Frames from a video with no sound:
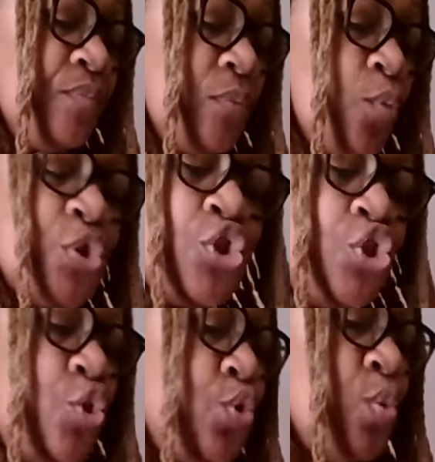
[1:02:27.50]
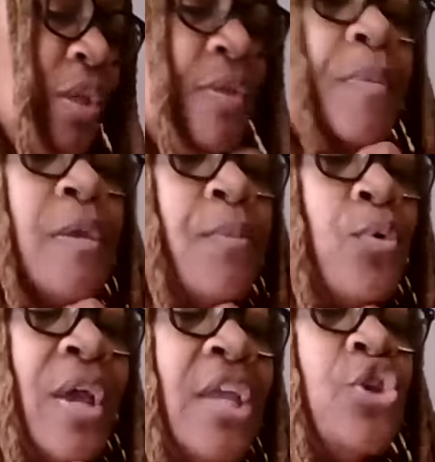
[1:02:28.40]
which is usually the
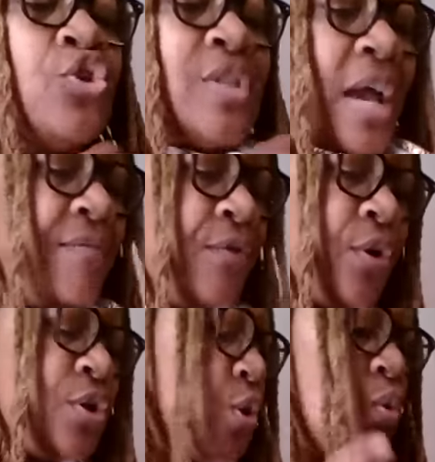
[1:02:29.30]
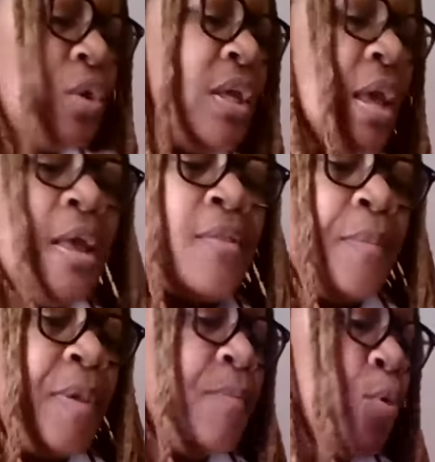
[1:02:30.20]
people in your cipher, because only the
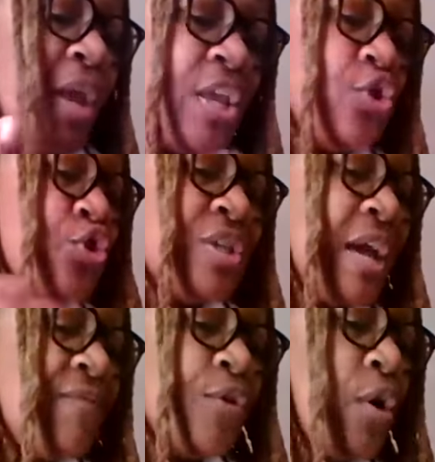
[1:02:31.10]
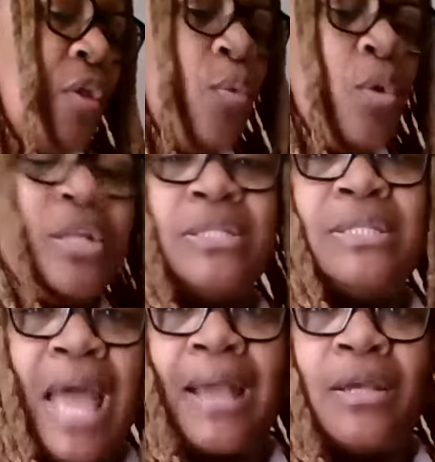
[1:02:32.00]
people in your cipher are the ones
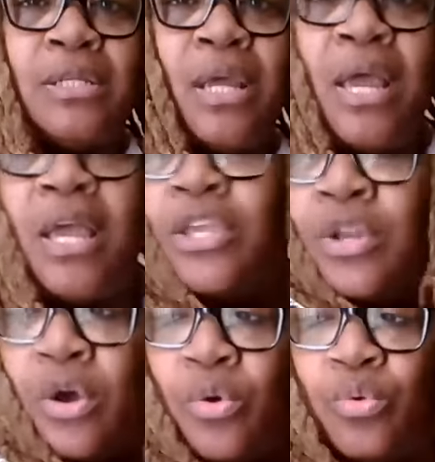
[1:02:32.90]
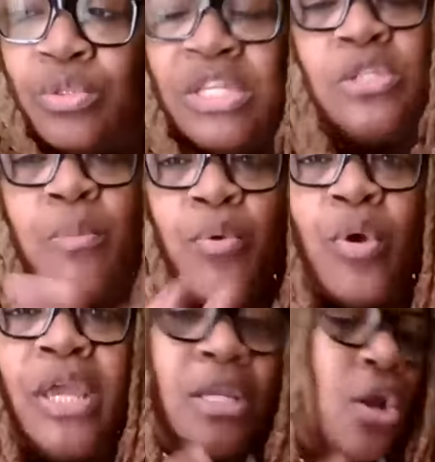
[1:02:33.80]
that could, you know,
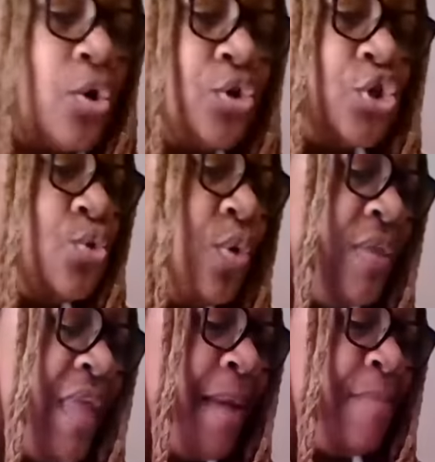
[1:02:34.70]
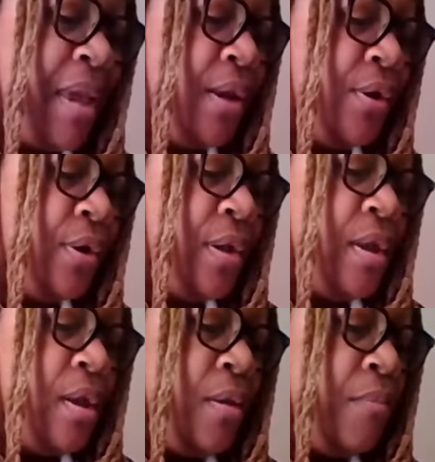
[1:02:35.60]
disappoint and hurt you in that manner.
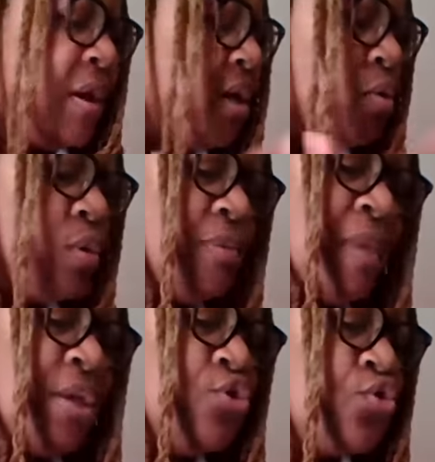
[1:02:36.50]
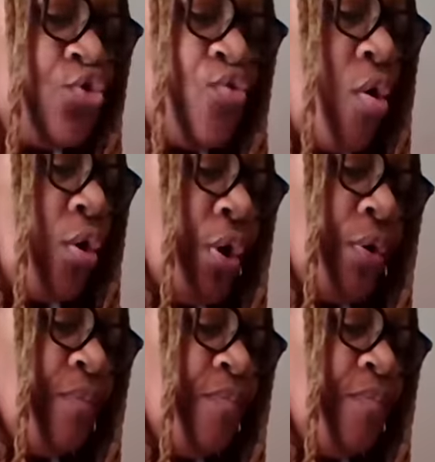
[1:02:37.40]
But it only made you stronger.